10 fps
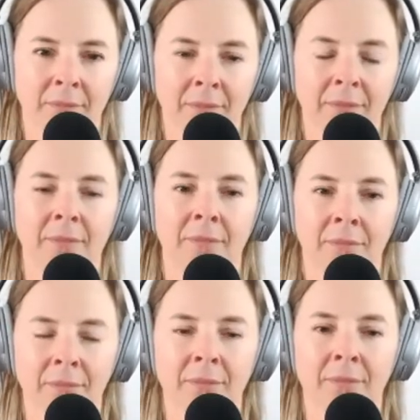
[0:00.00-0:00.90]

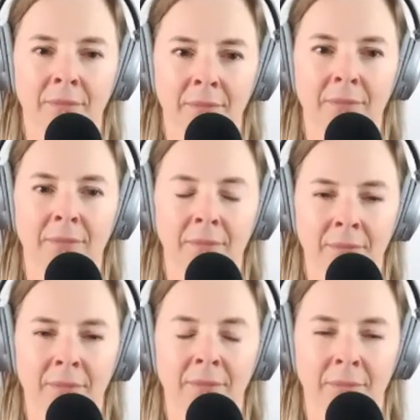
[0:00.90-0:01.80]

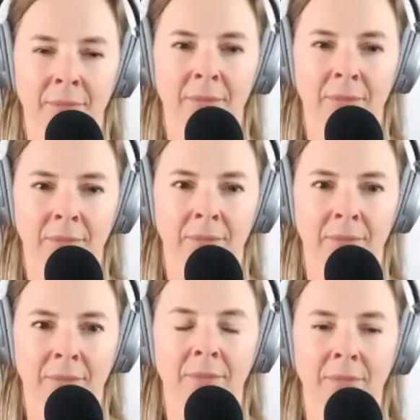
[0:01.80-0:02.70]

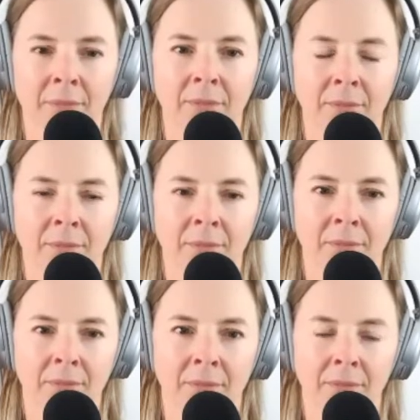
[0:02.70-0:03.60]

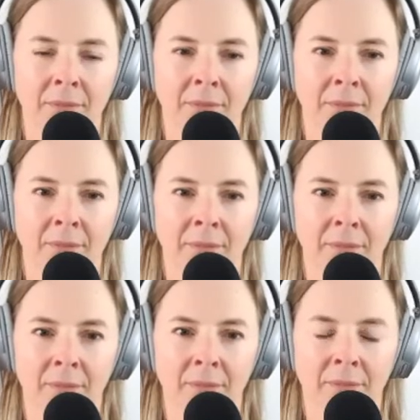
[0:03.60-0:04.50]
[no speech]